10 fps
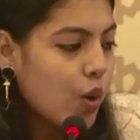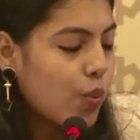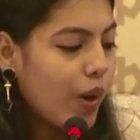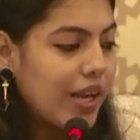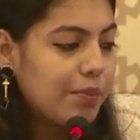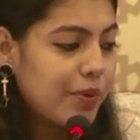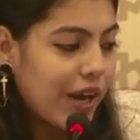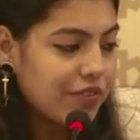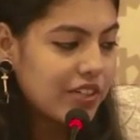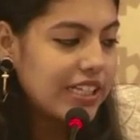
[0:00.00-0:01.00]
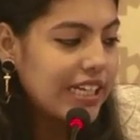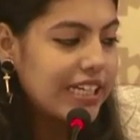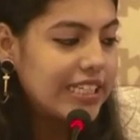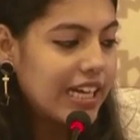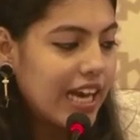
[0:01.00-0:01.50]
While privately,
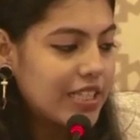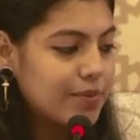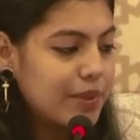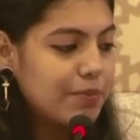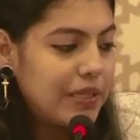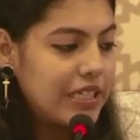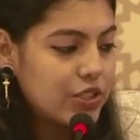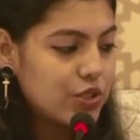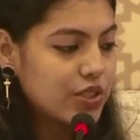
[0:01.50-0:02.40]
India has been pleased